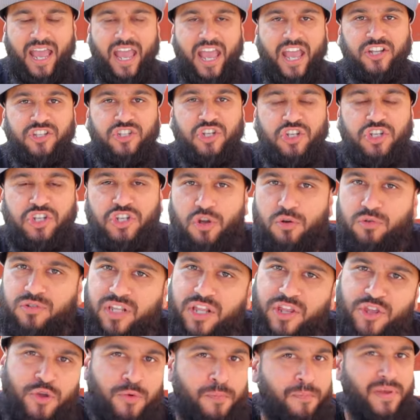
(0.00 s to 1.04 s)
It just shows
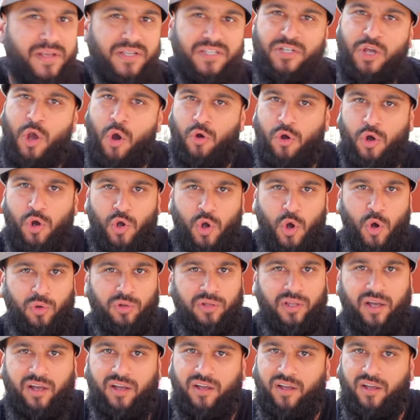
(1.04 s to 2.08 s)
that you miss
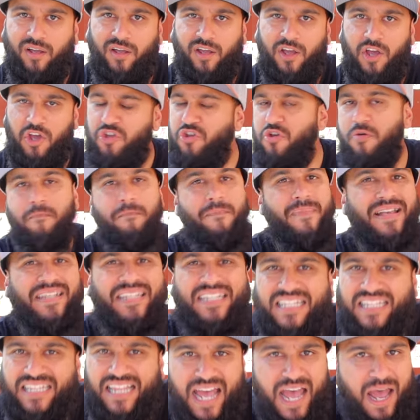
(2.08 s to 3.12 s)
Coca-Cola. You
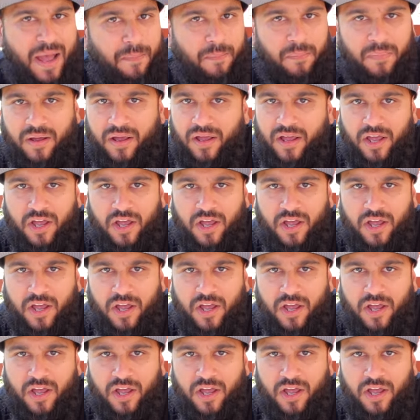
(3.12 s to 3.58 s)
miss them.